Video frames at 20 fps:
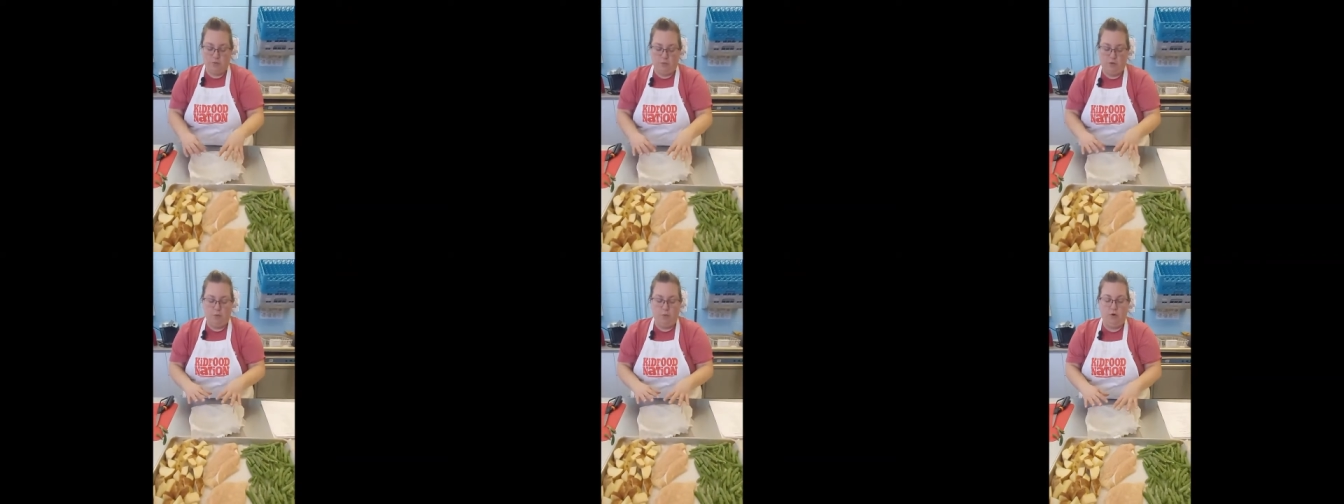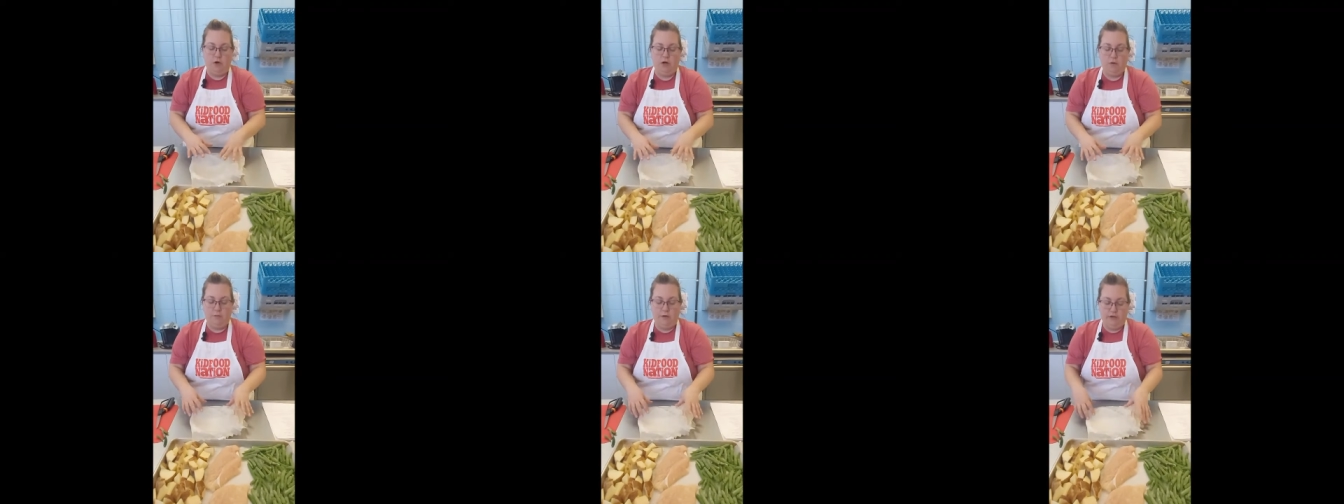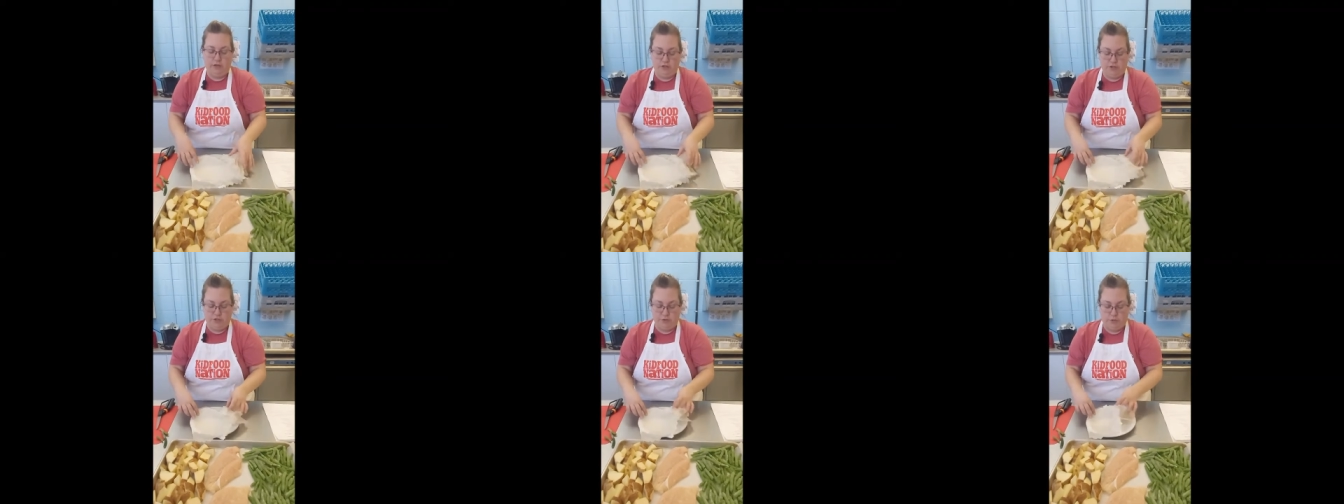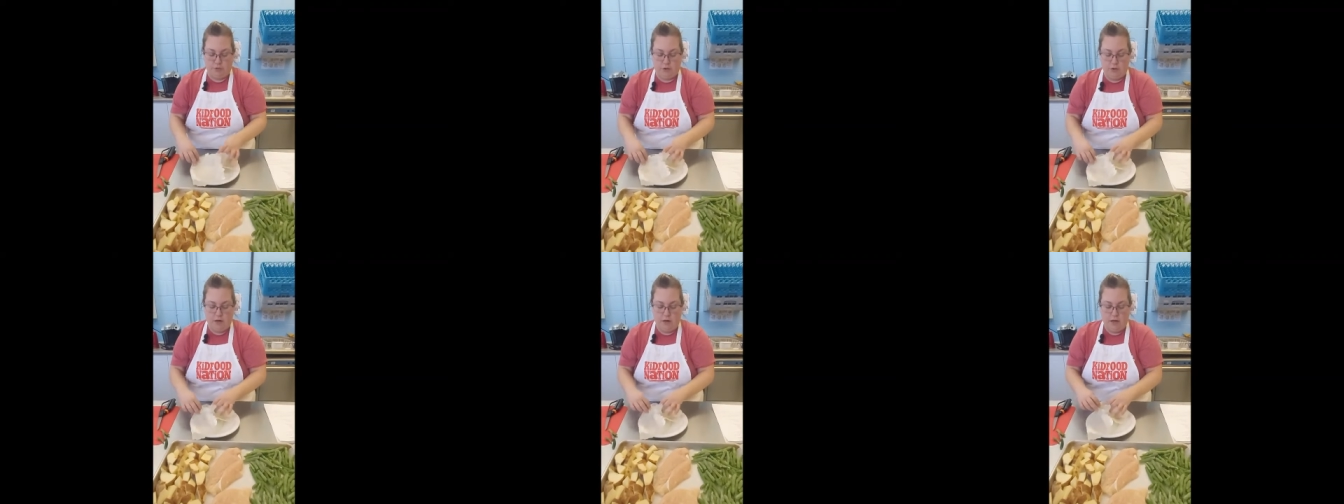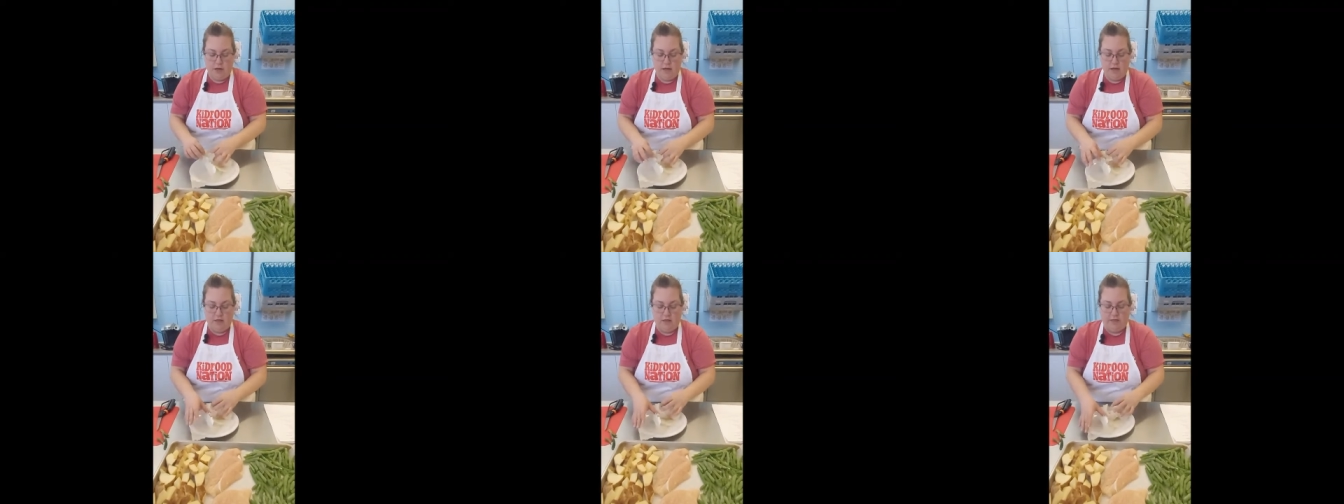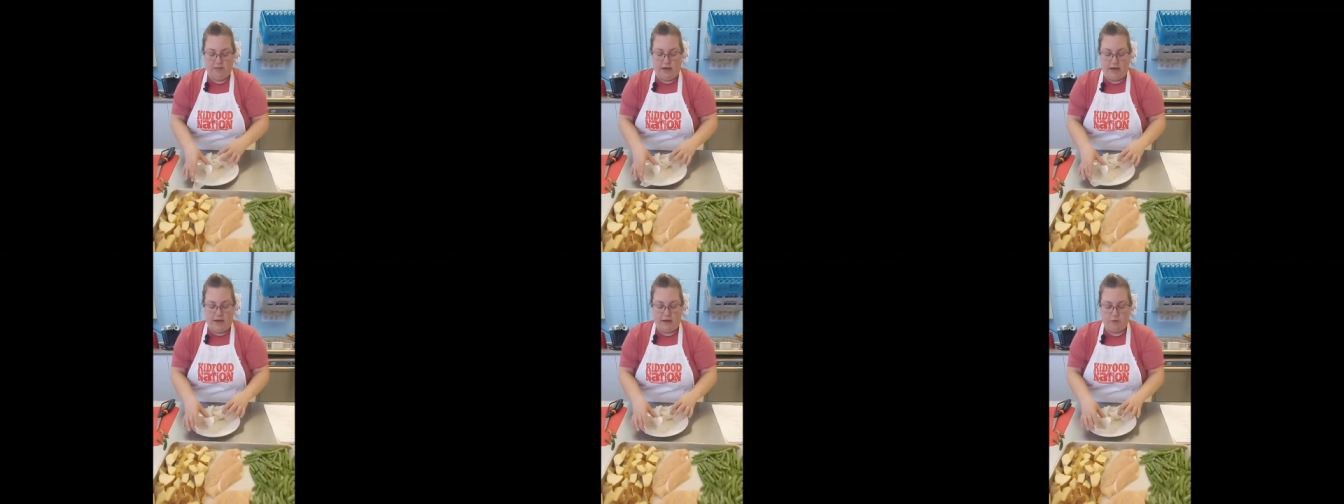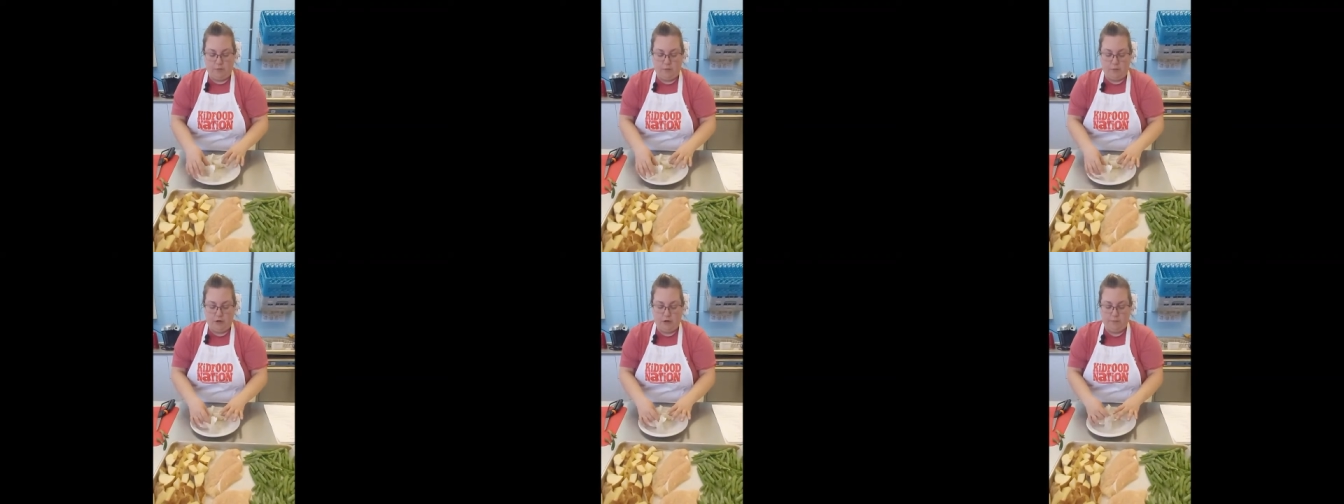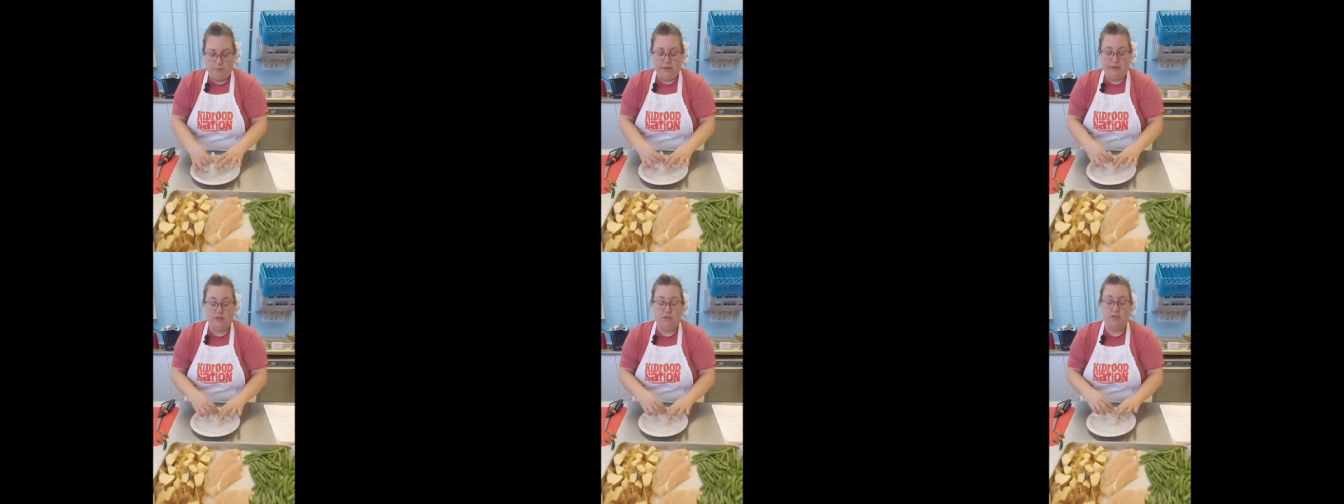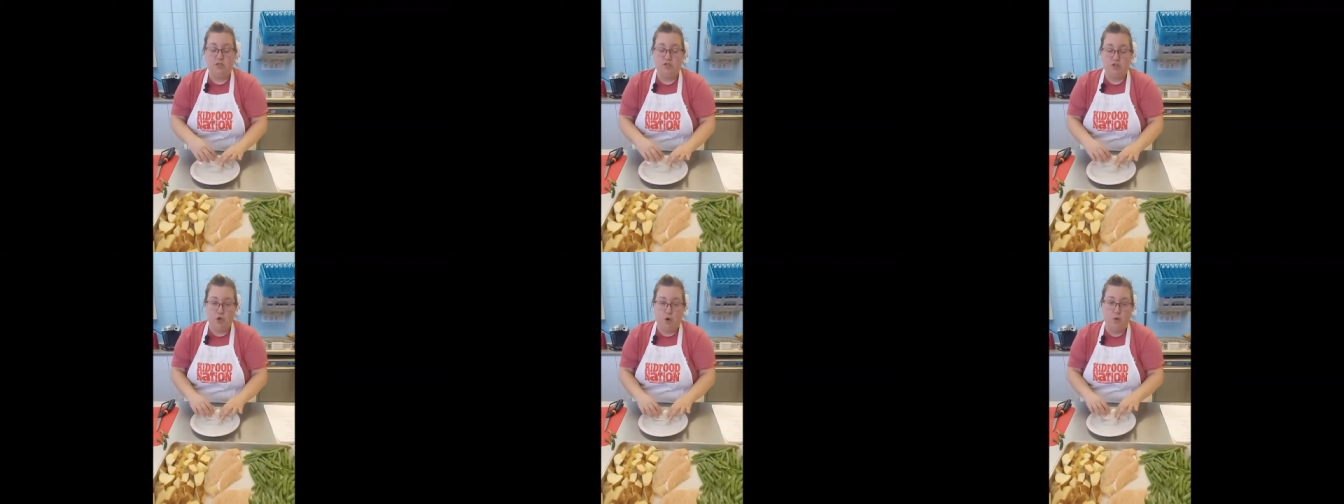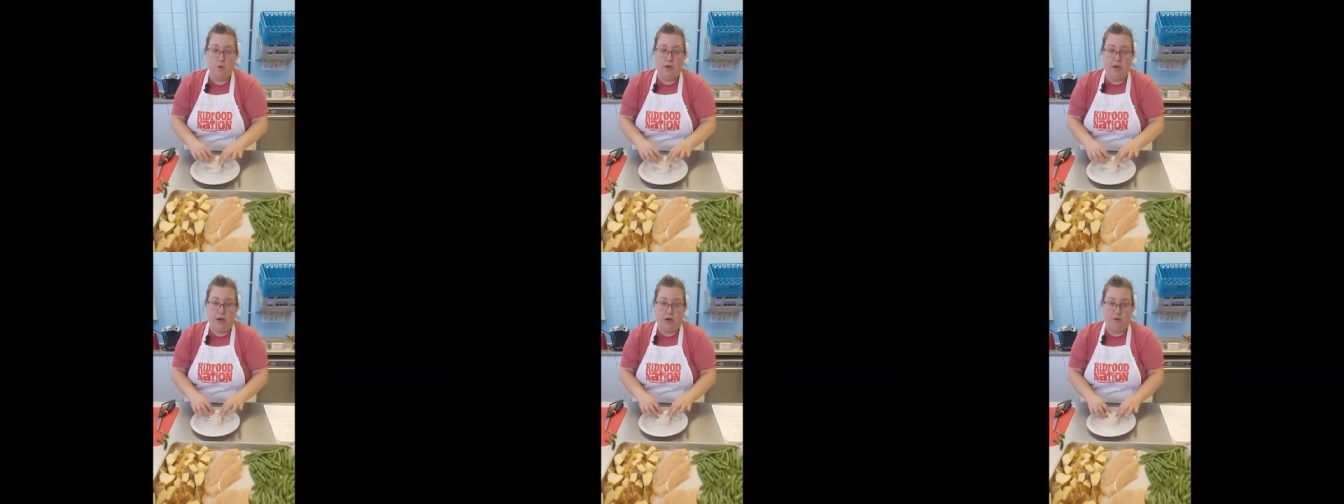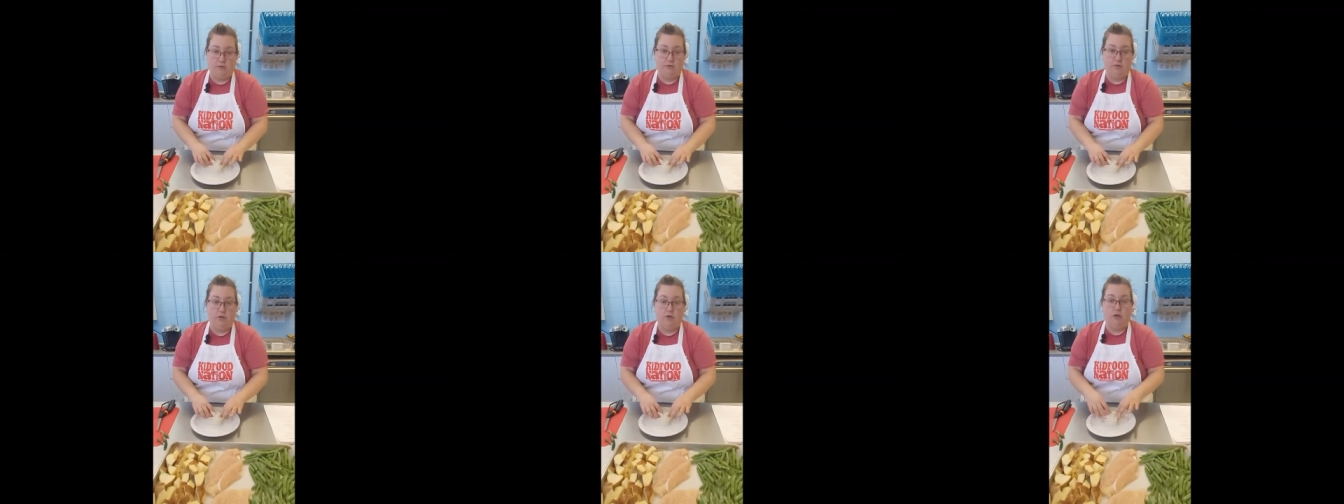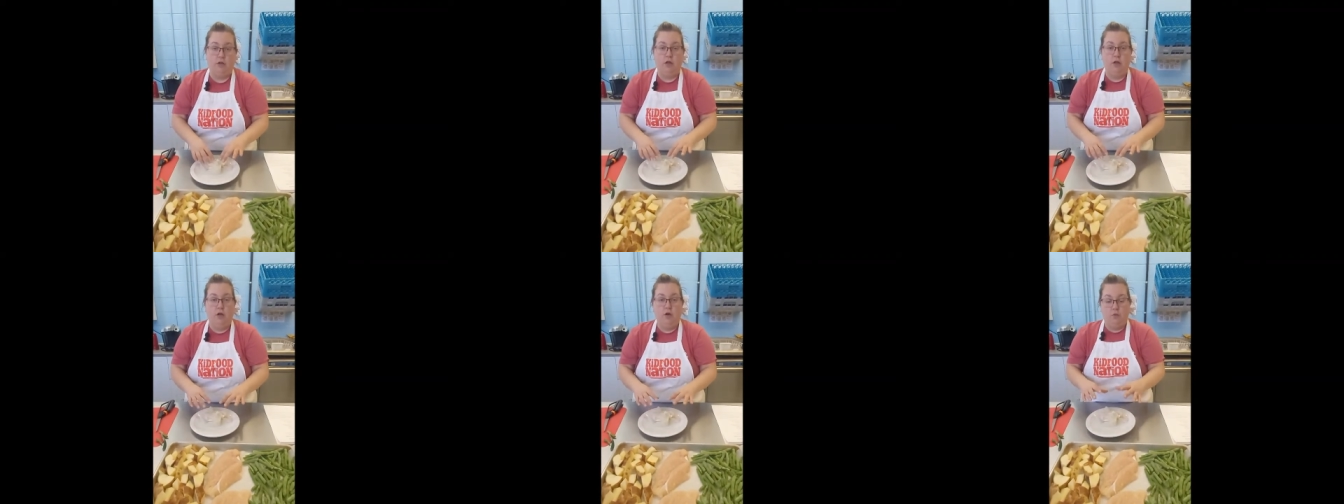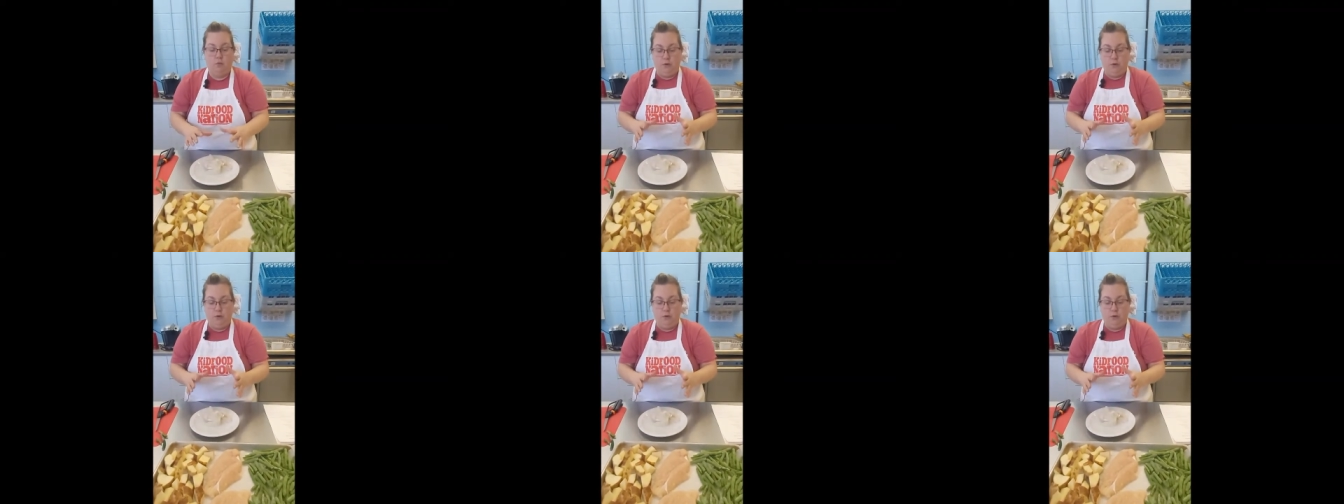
we wanna make sure that we're being so careful